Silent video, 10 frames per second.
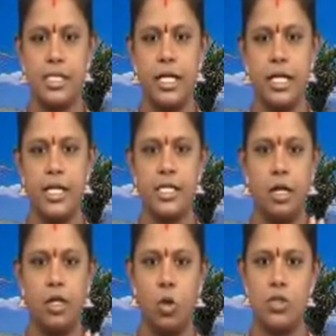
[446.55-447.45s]
series
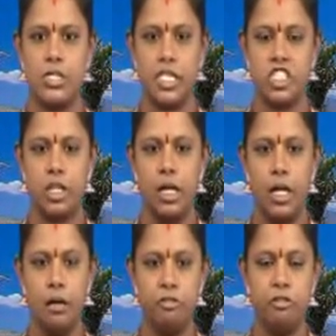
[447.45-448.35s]
or note section,
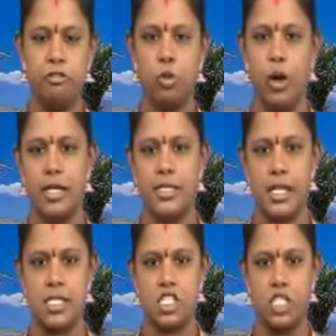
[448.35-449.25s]
fifth one is
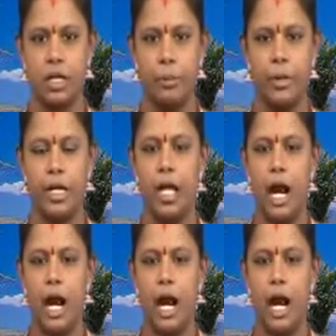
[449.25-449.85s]
accession number,